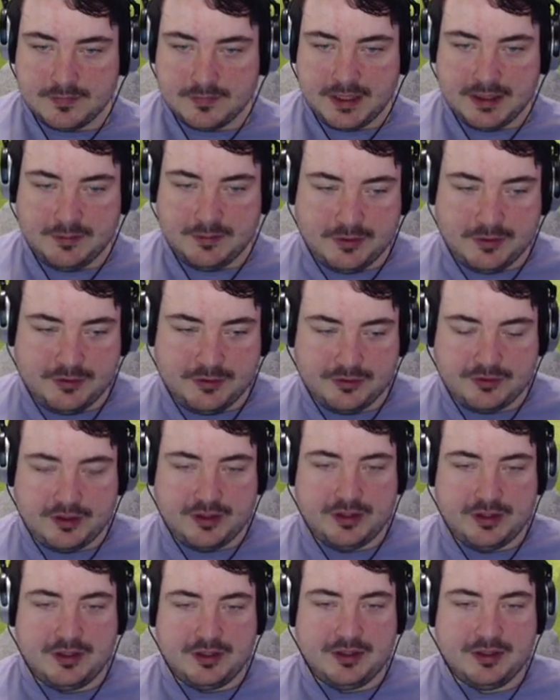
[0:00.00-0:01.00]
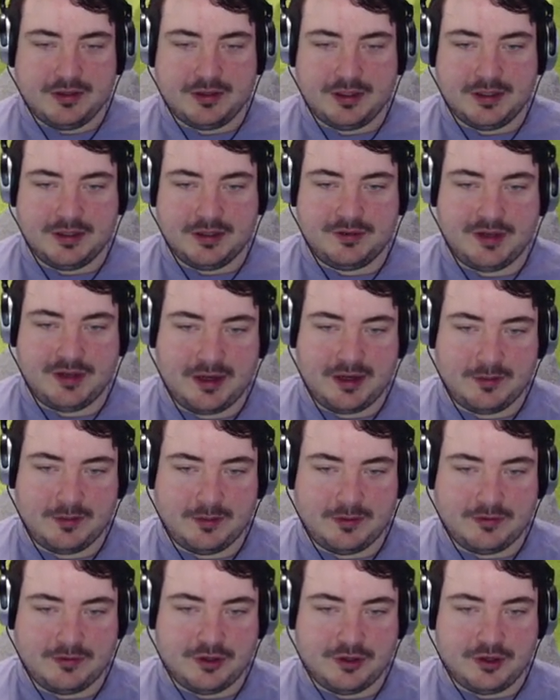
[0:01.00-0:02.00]
I think we're just going to attack
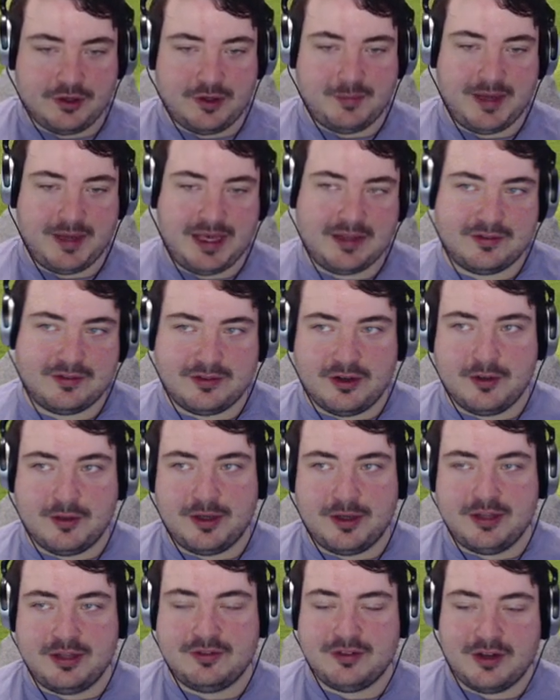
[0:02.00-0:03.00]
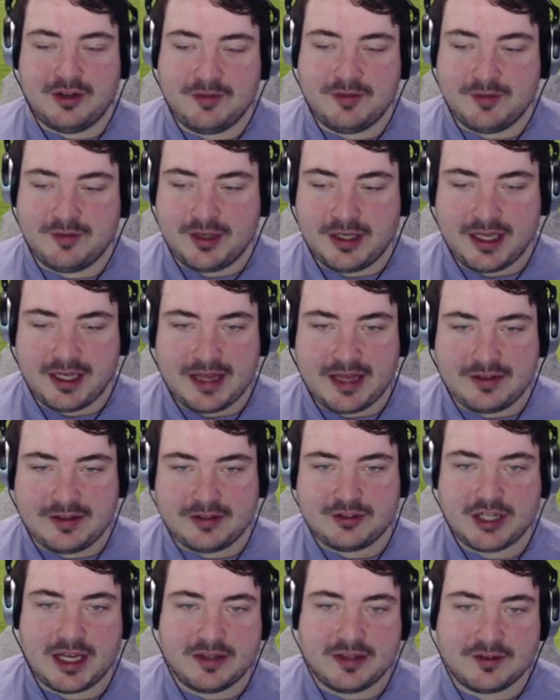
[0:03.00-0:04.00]
with Jonny Bairstow, but he's not even going to get the
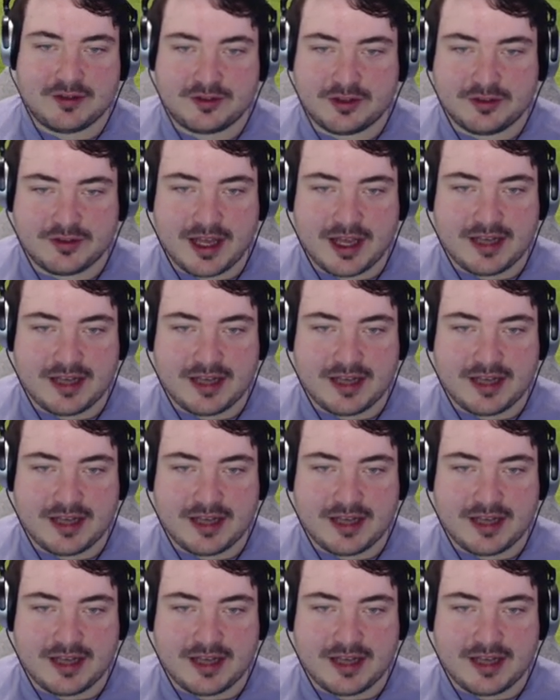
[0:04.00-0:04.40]
chance because